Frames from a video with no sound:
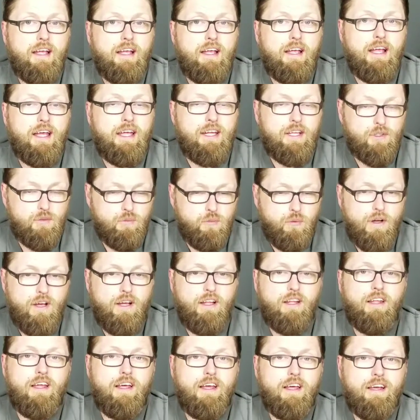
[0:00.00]
And as
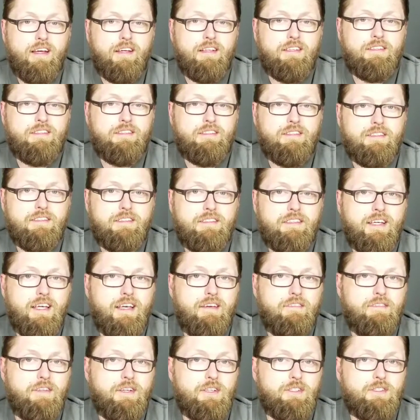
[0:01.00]
well as,
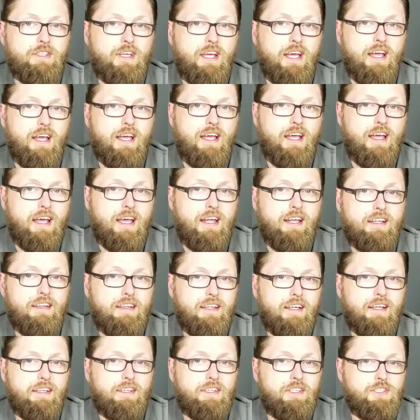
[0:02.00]
if there's
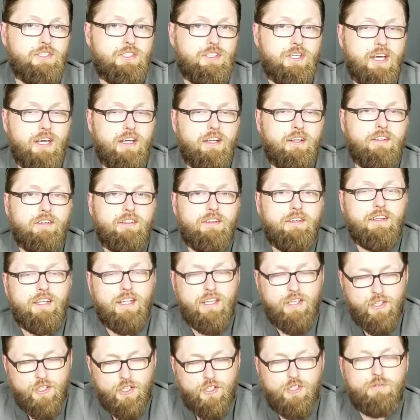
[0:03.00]
anything on this channel
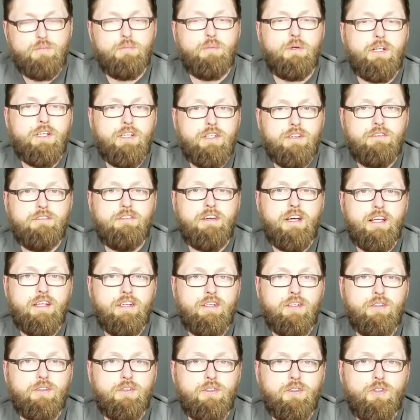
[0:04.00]
that does bring you
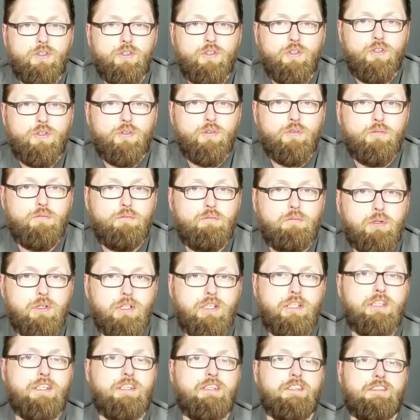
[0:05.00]
value,
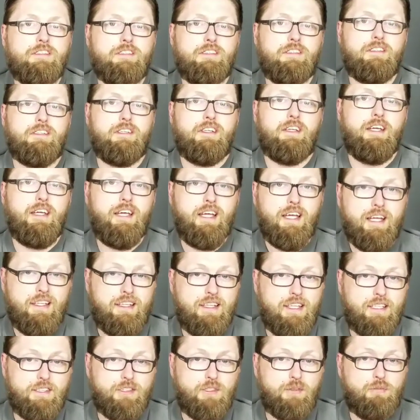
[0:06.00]
please hit
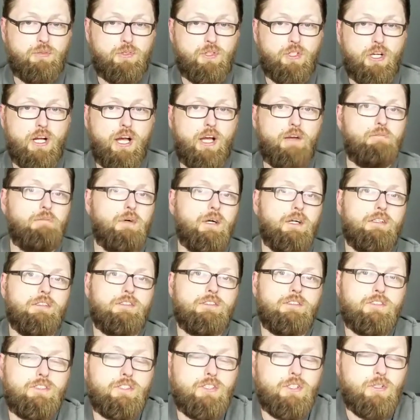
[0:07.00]
that subscribe
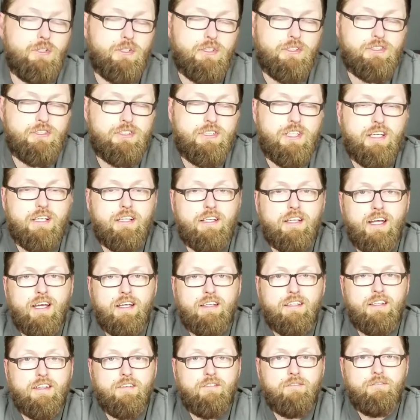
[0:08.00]
button so you can stay
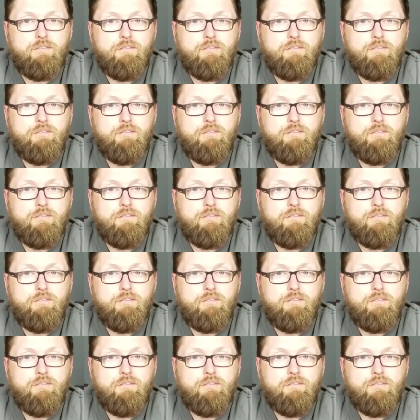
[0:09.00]
connected.